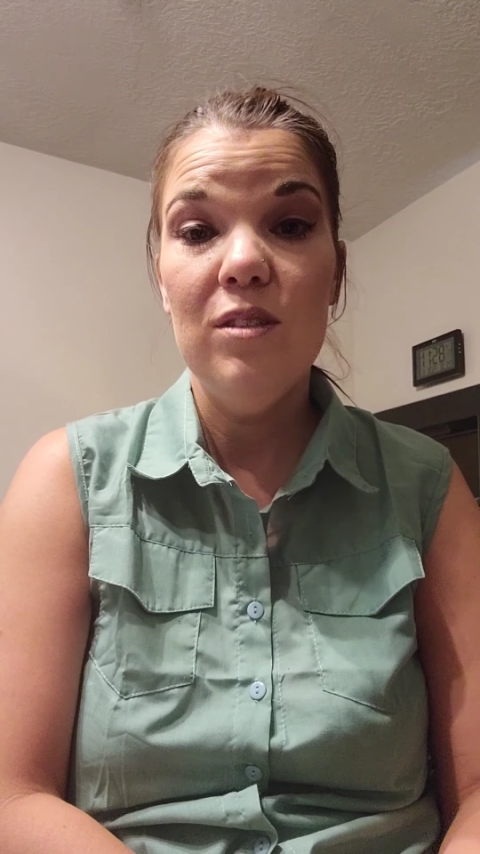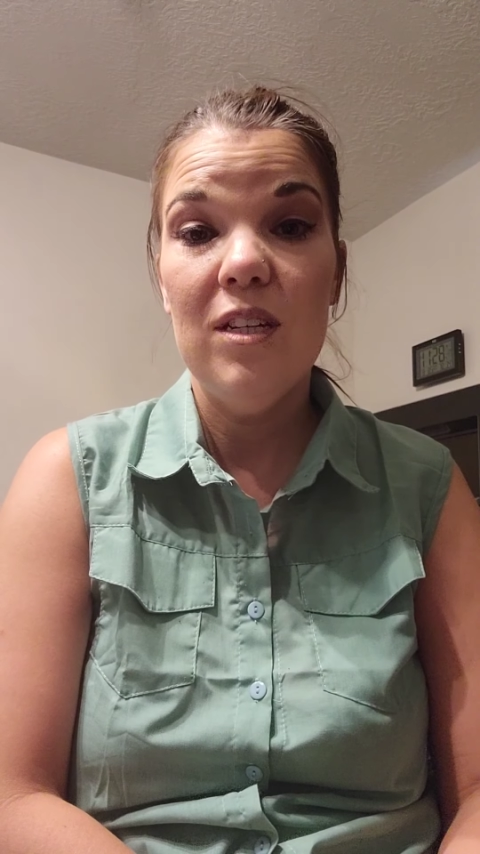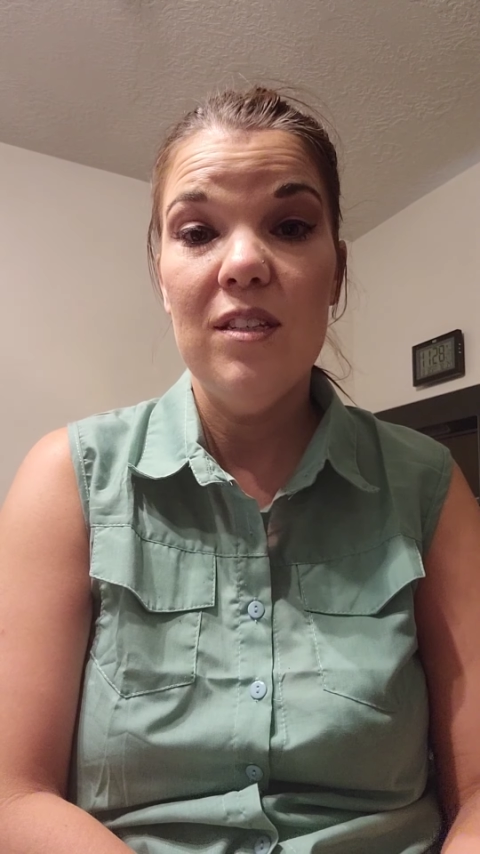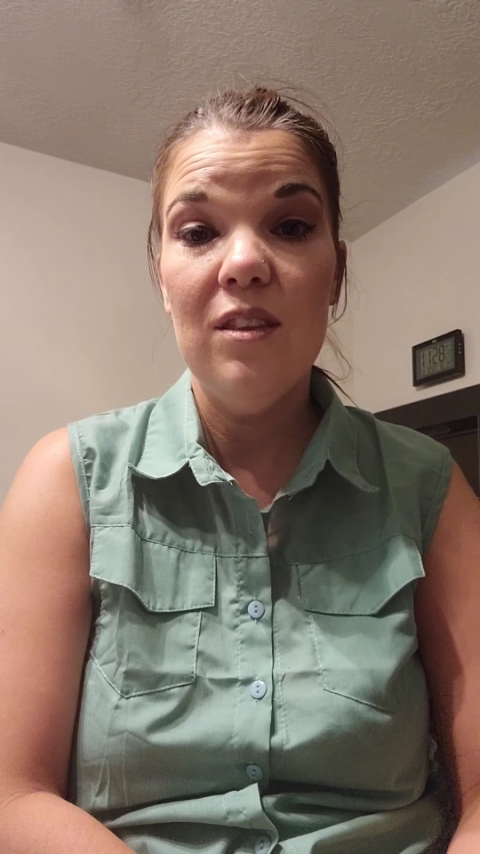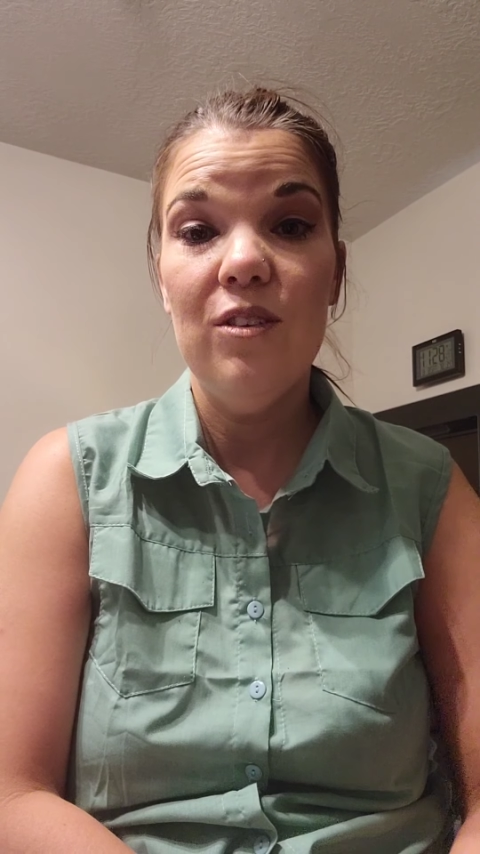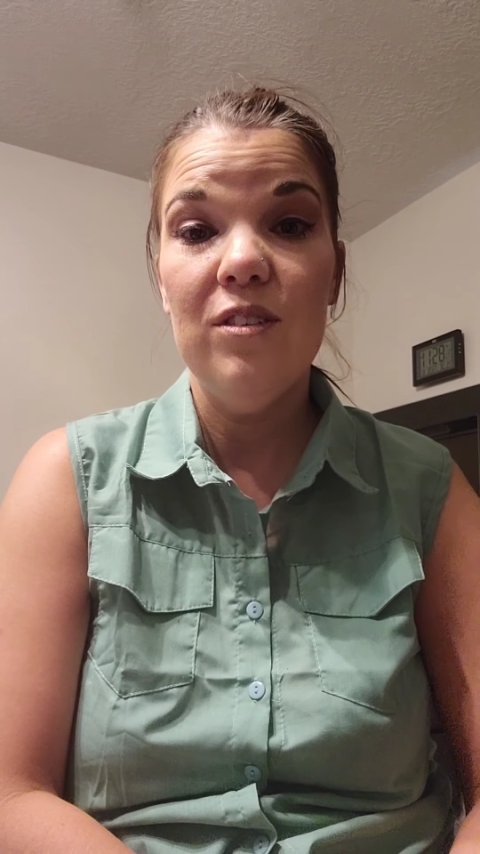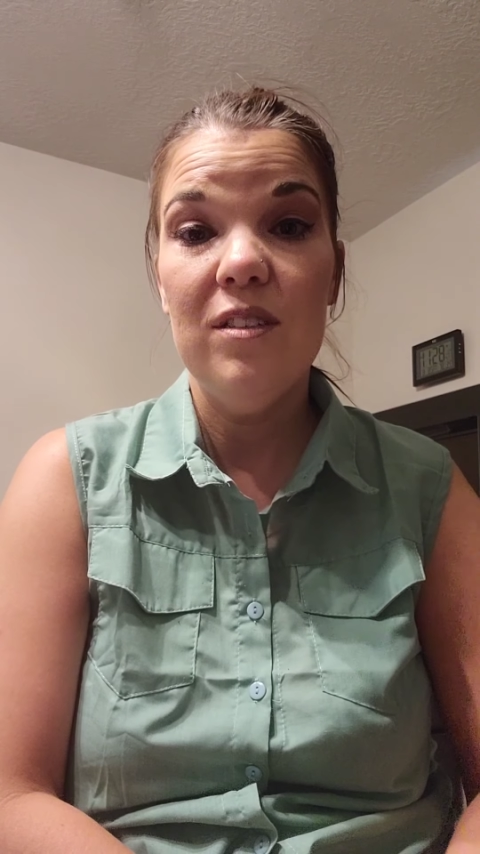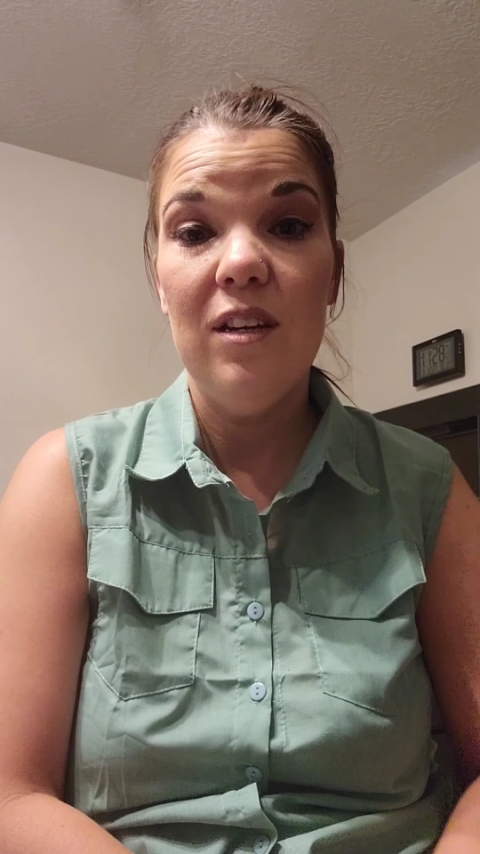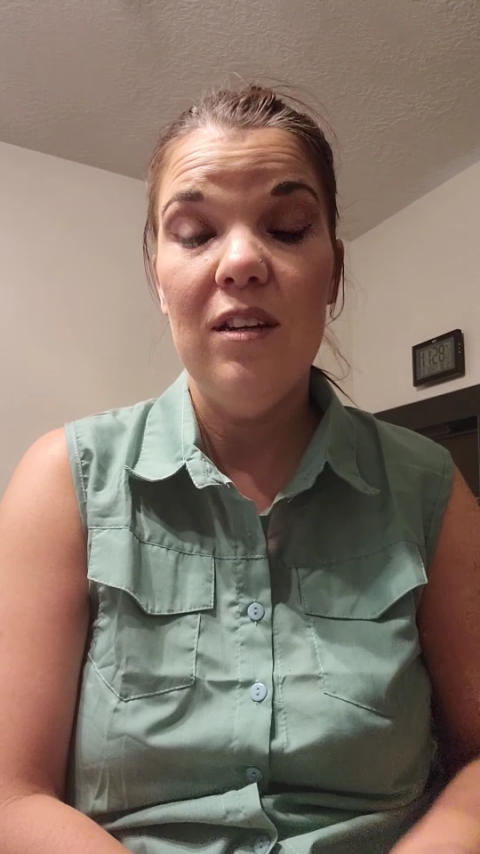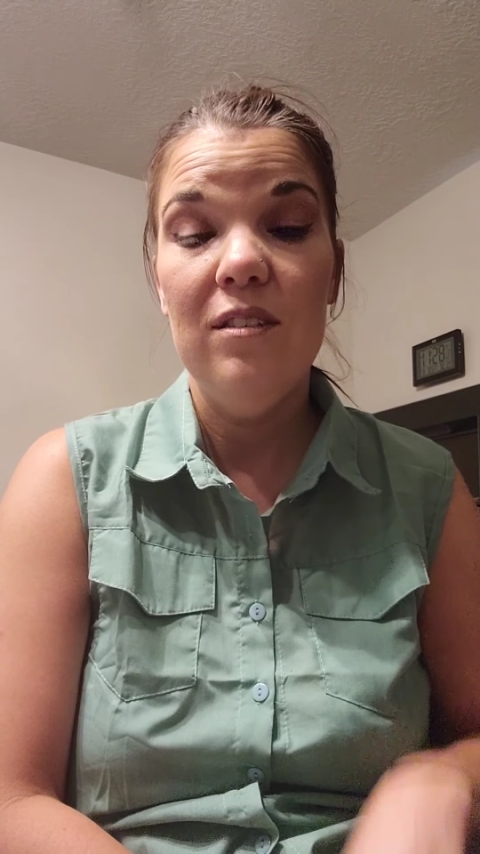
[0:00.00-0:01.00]
Tuesdays and
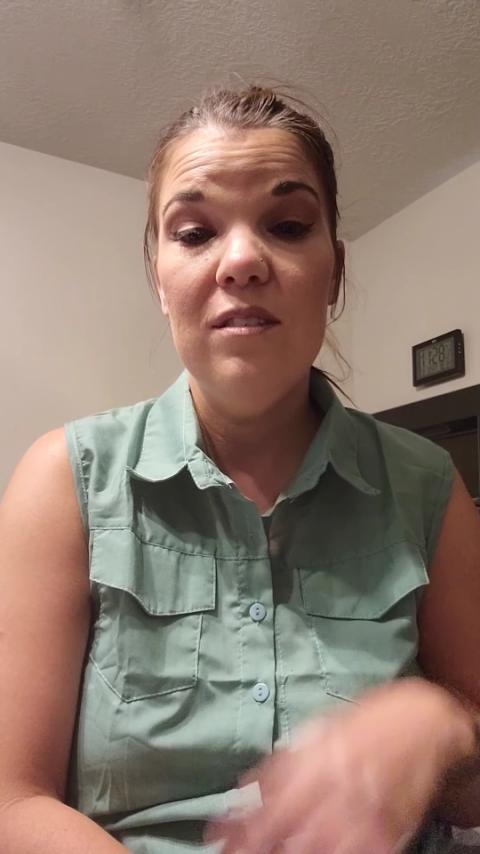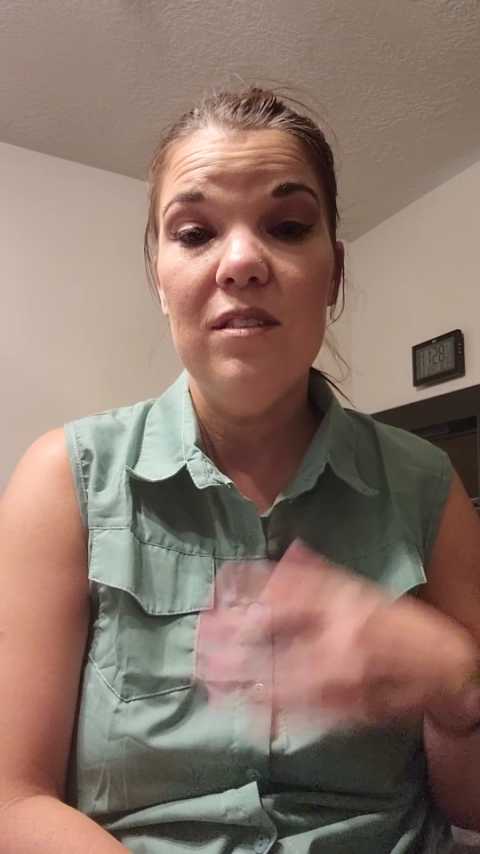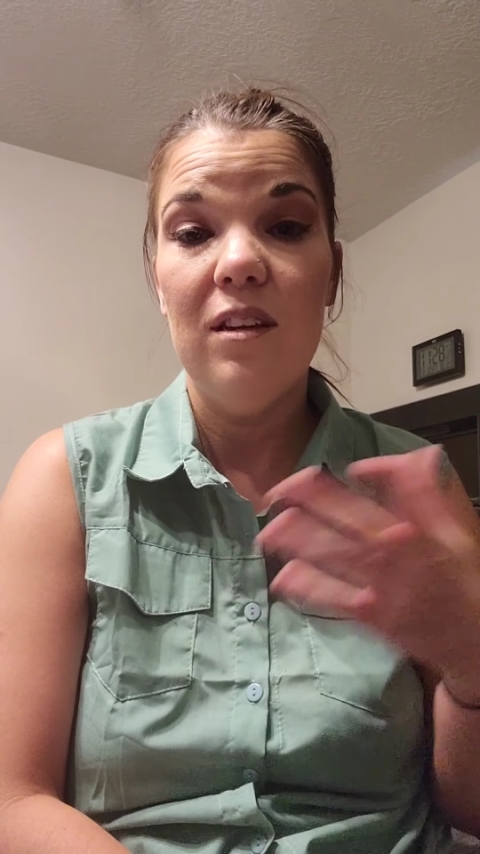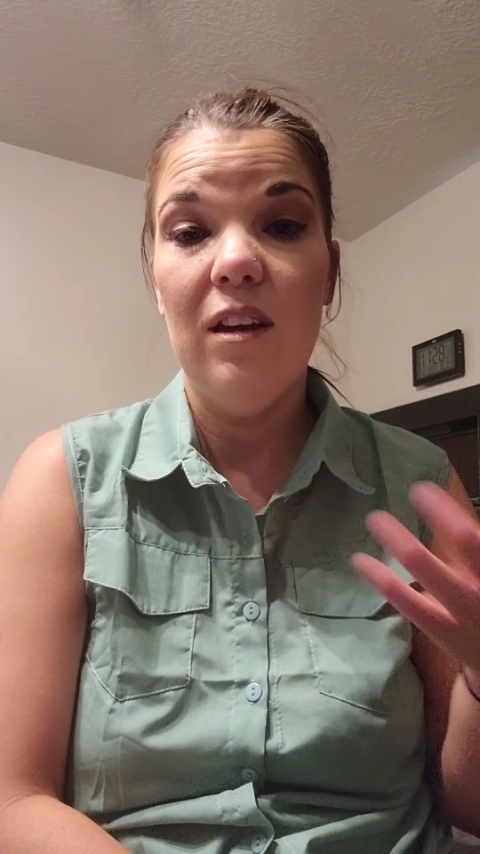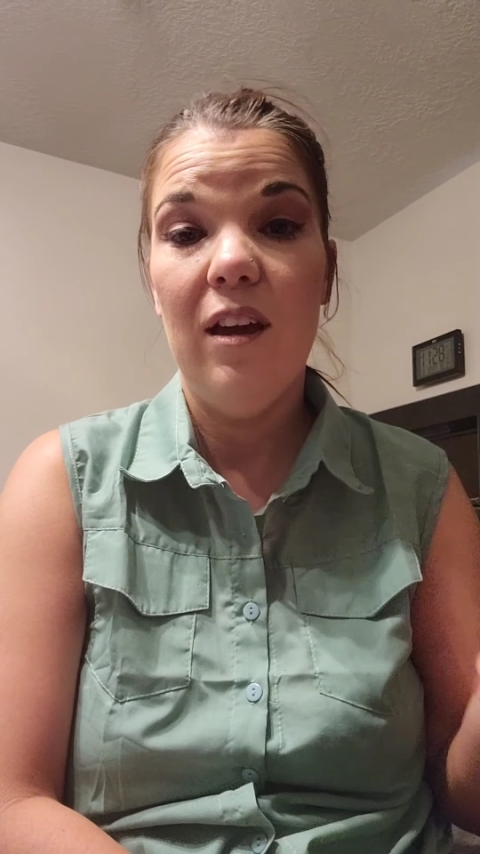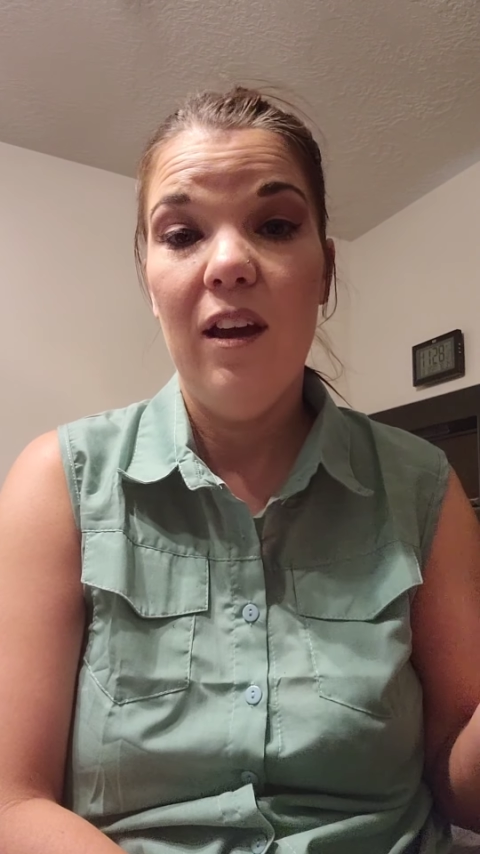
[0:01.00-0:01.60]
Thursdays,